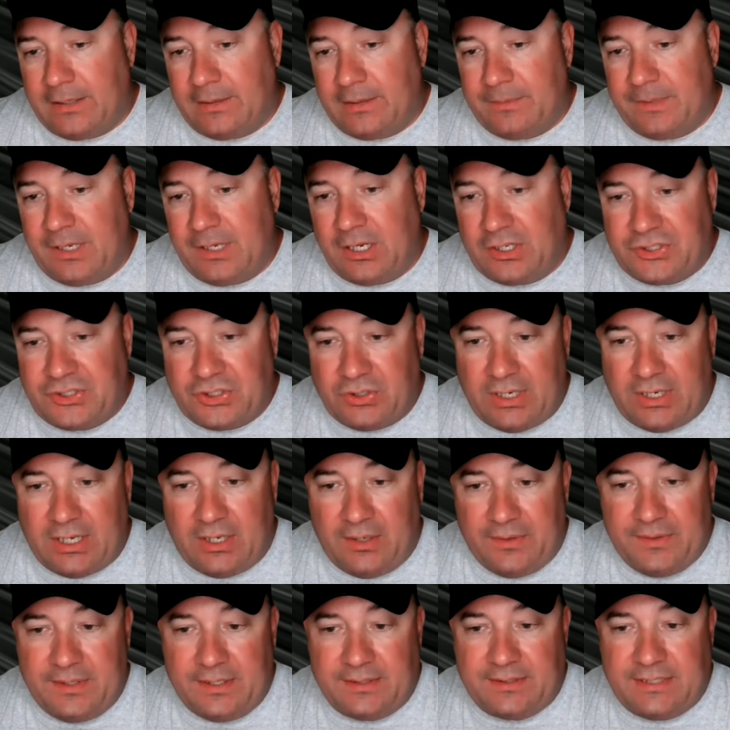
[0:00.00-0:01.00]
They also
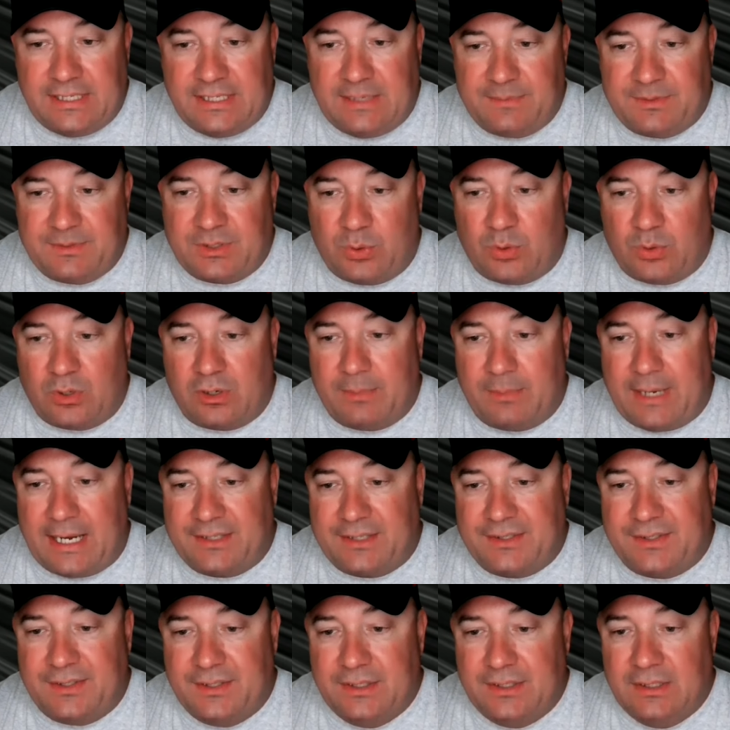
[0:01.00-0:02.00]
held the team's
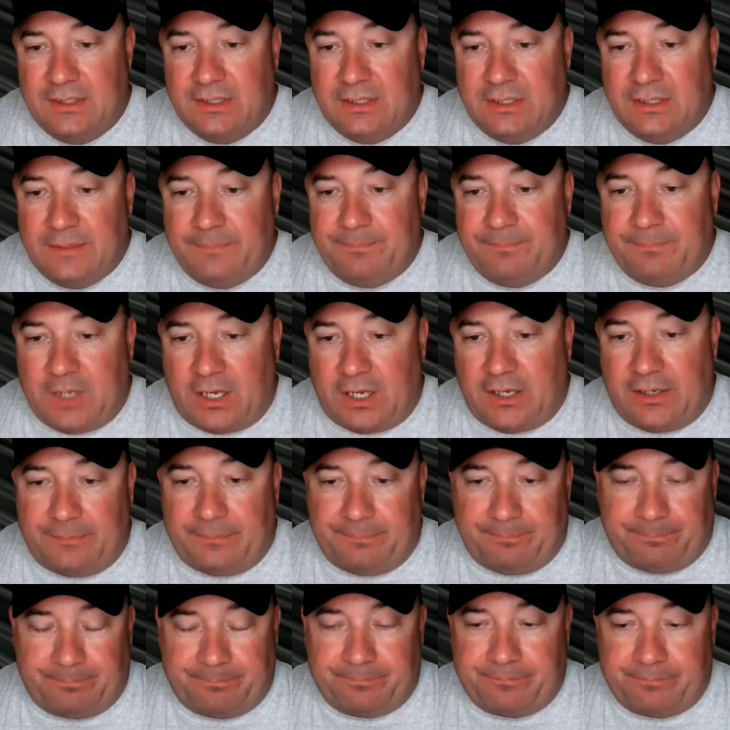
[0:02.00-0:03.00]
quarterbacks, the
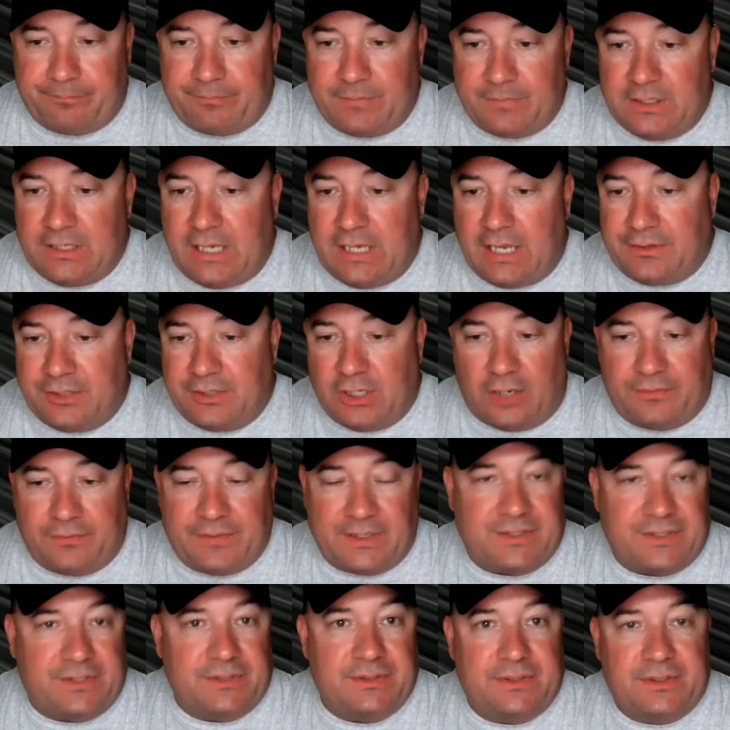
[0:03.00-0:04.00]

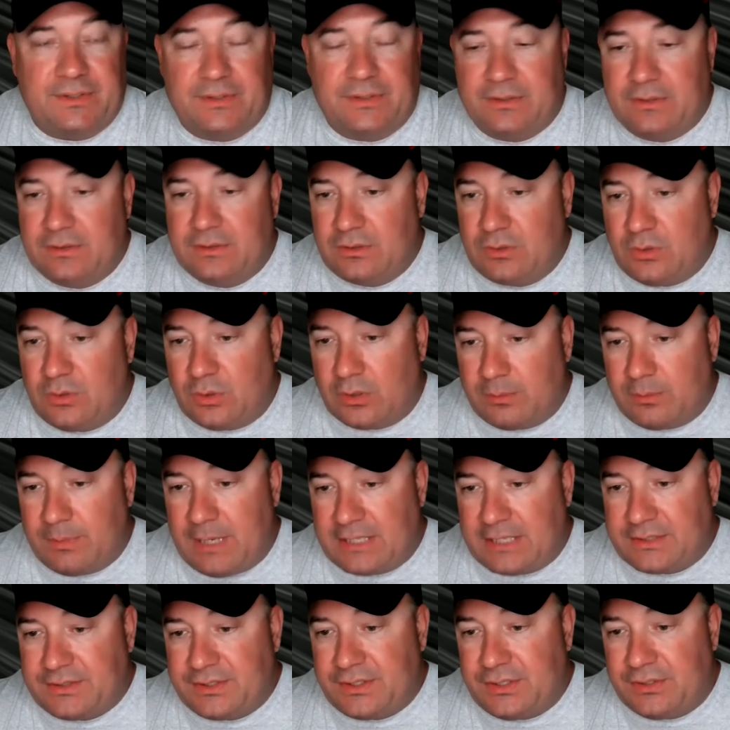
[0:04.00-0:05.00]
offense's
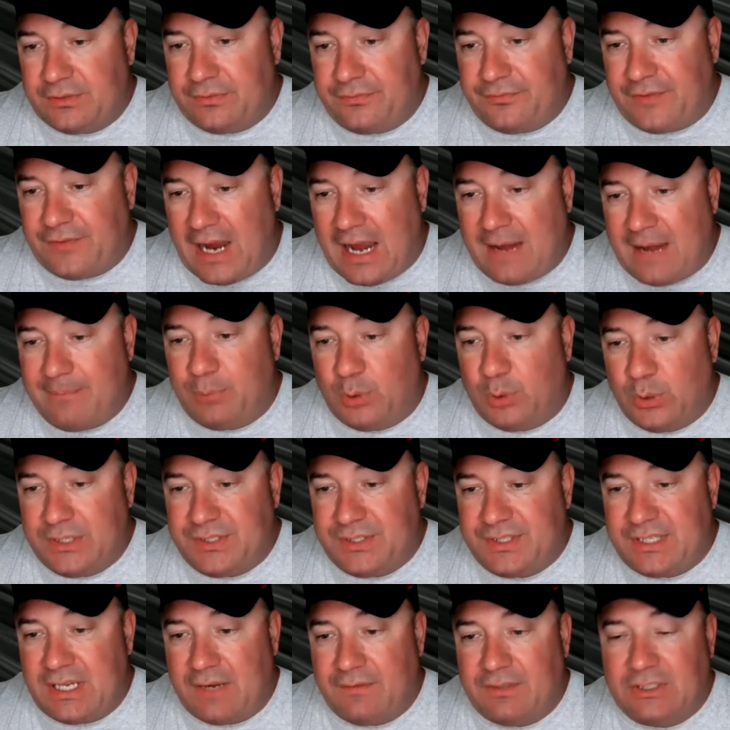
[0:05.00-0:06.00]
quarterbacks to
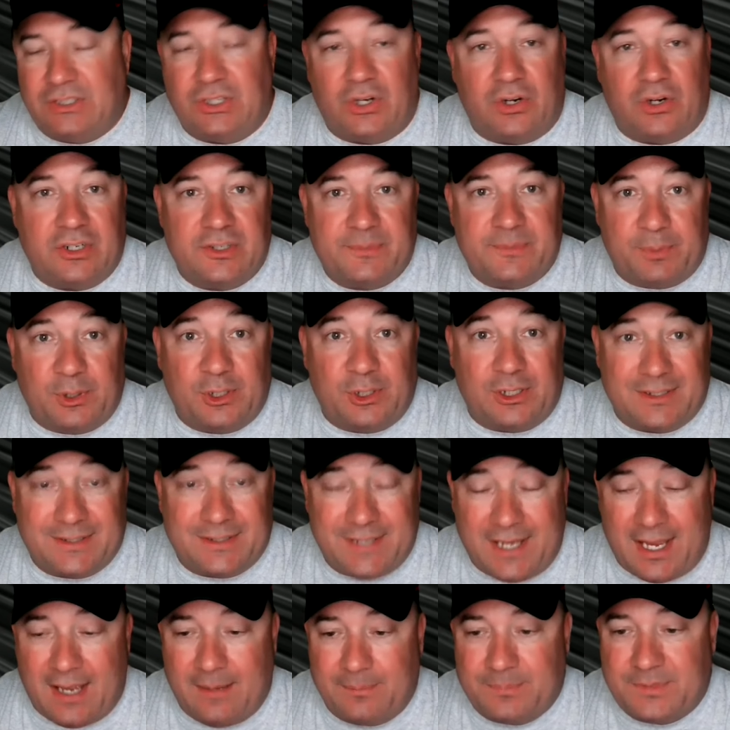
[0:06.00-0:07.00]
5.7 yards per
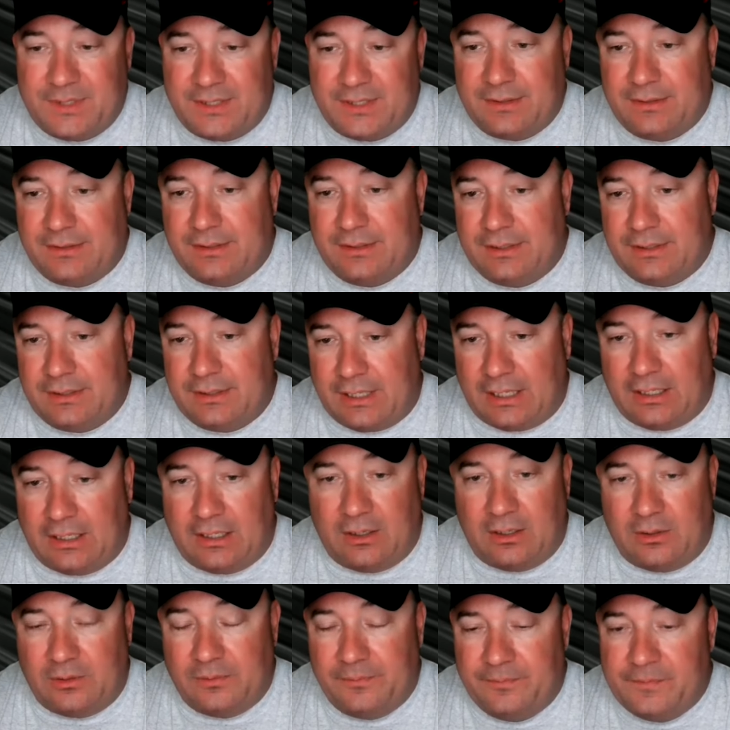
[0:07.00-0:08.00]
attempt.
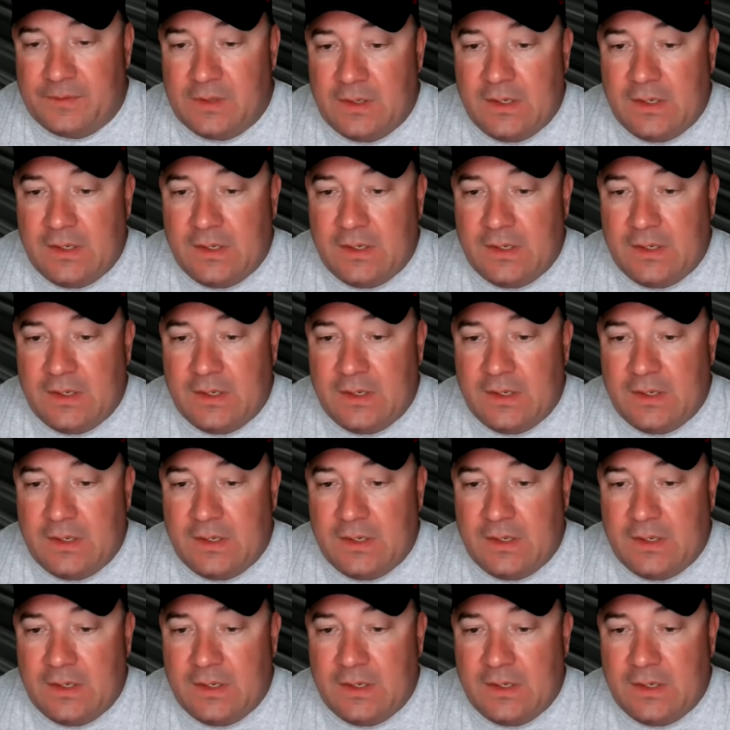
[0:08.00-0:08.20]
Hello.